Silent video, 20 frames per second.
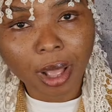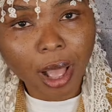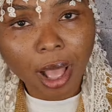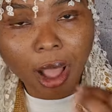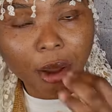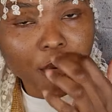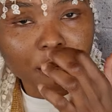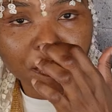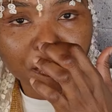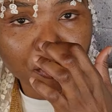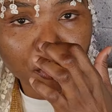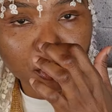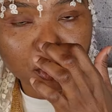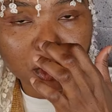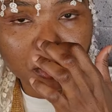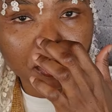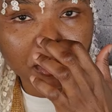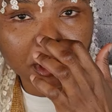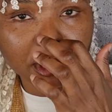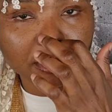I refuse
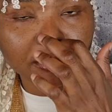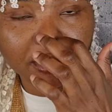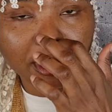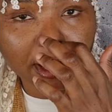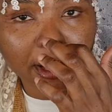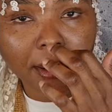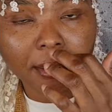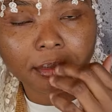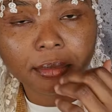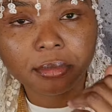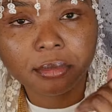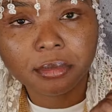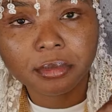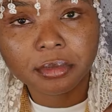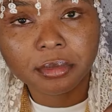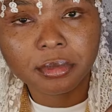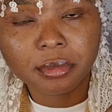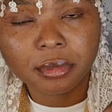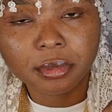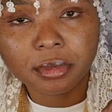to believe that.
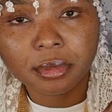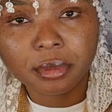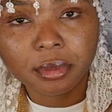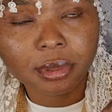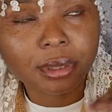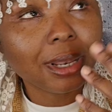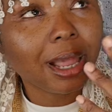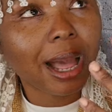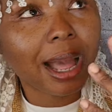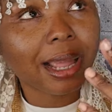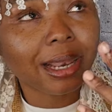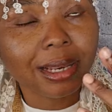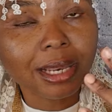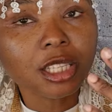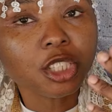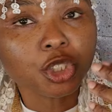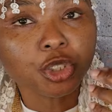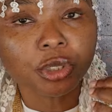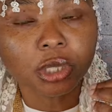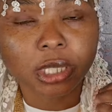Like,
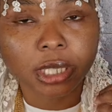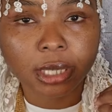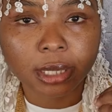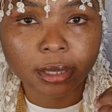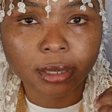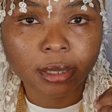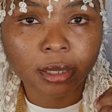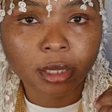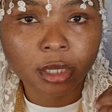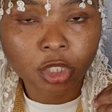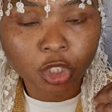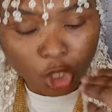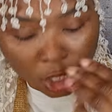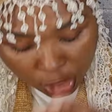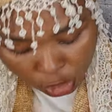literally. So